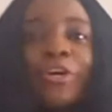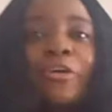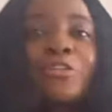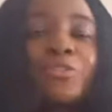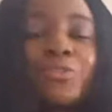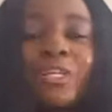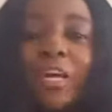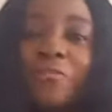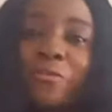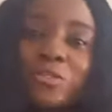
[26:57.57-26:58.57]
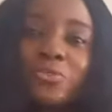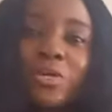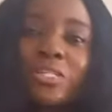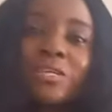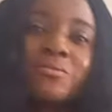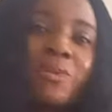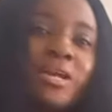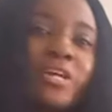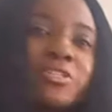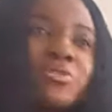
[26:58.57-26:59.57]
You shouldn't get frustrated.
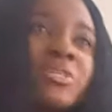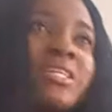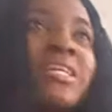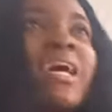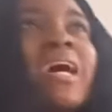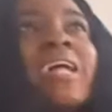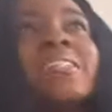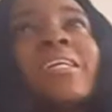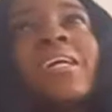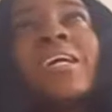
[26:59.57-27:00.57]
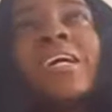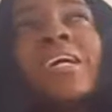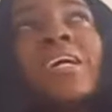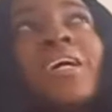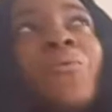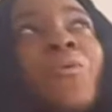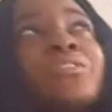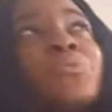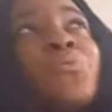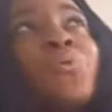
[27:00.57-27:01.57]
Rather, you should get
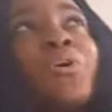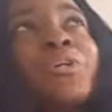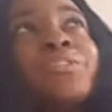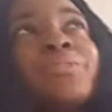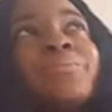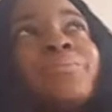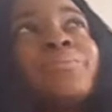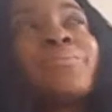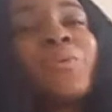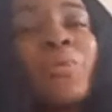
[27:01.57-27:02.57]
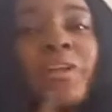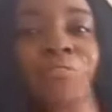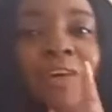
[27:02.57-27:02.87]
what's the word? When I